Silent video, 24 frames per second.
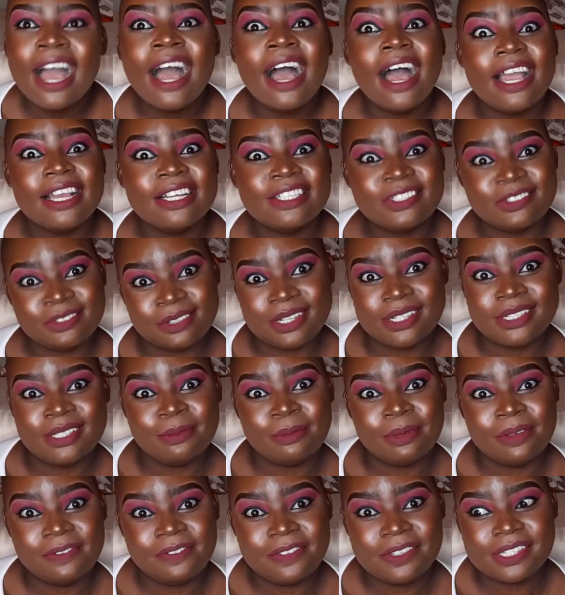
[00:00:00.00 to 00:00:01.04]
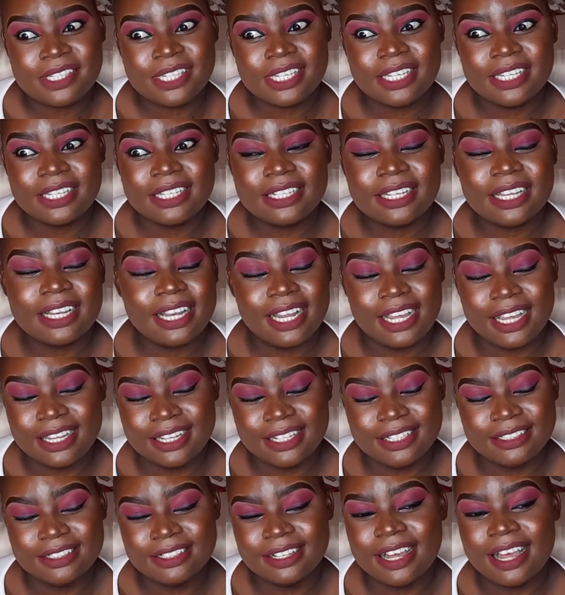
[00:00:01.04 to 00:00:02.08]
I trust my physique.
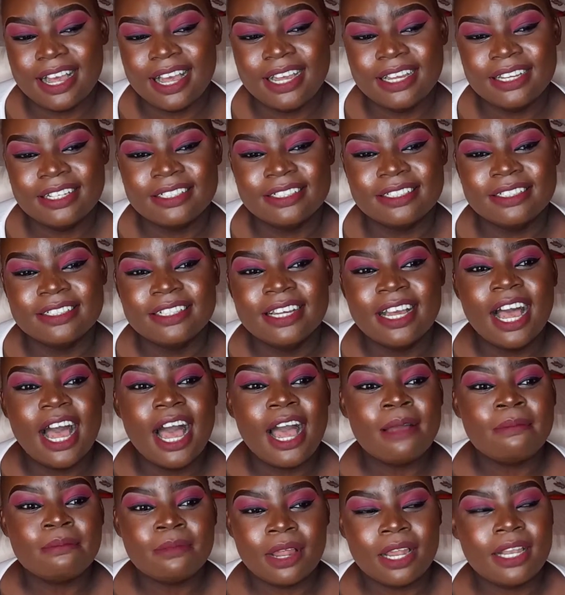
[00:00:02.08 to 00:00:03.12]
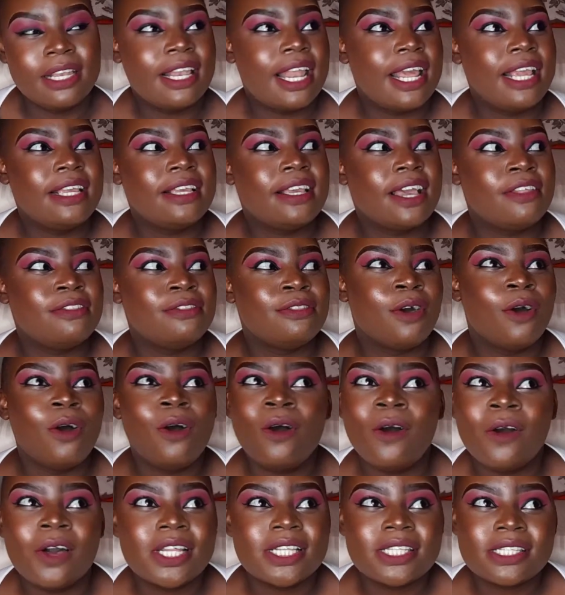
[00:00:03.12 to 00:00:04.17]
Like I'm not like the
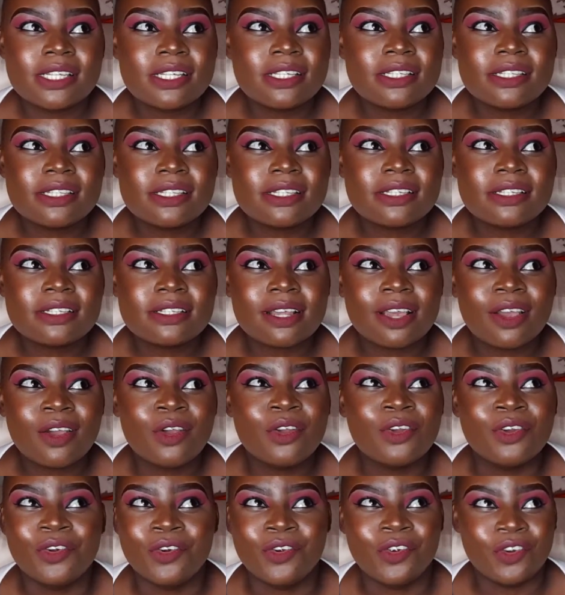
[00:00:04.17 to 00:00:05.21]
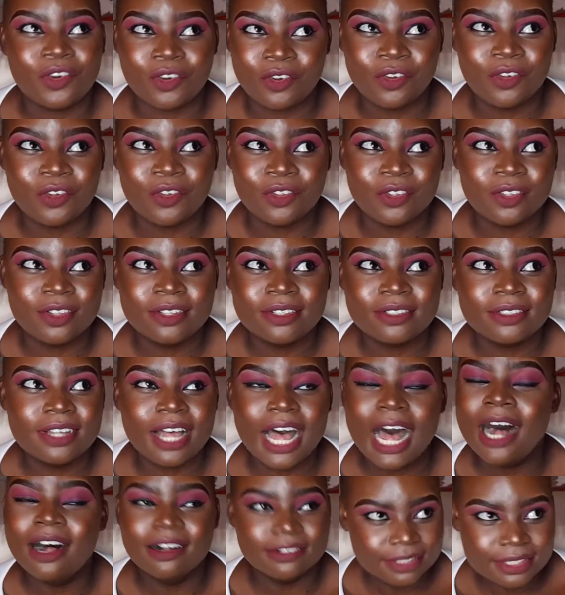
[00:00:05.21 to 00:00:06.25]
hottest girl
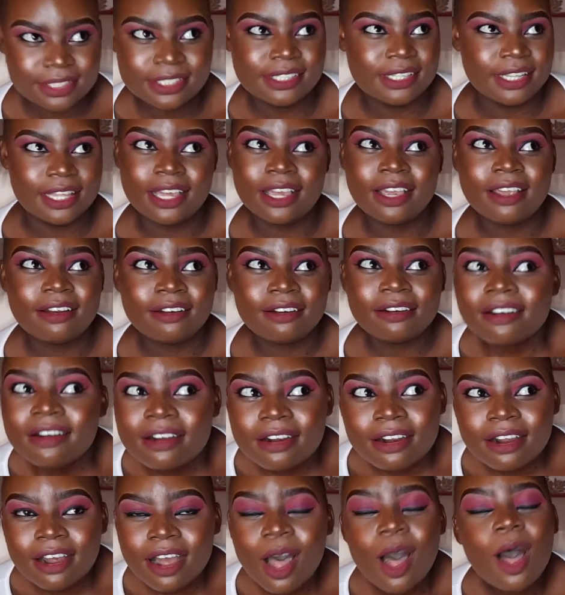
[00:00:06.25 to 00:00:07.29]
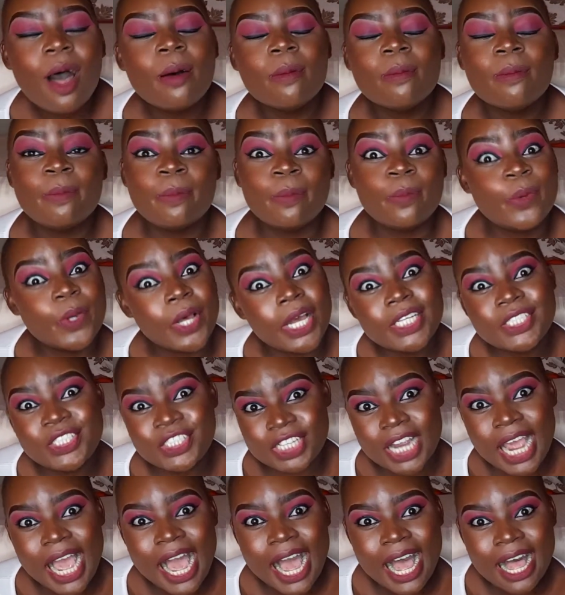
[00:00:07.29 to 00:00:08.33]
out there. But
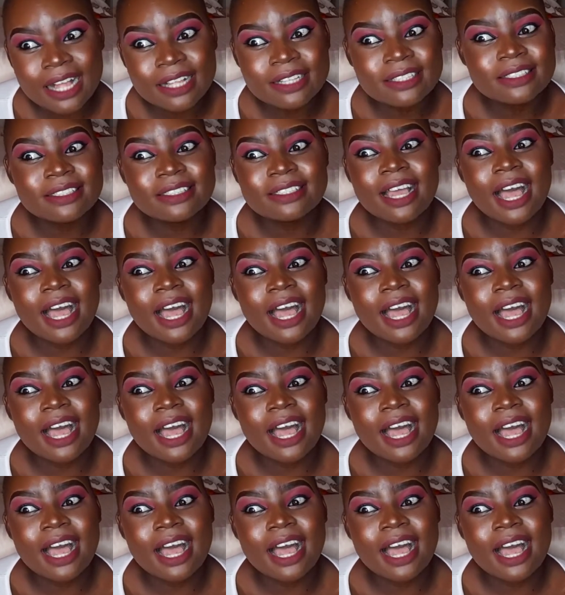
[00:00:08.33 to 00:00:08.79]
child,